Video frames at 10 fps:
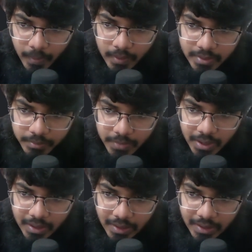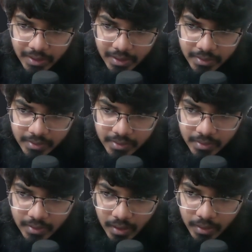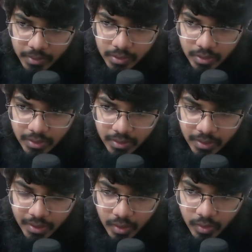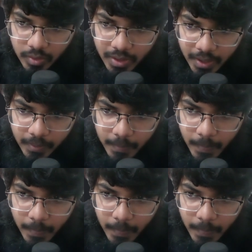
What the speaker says: So I'm going to delete this and I'm going to click OK.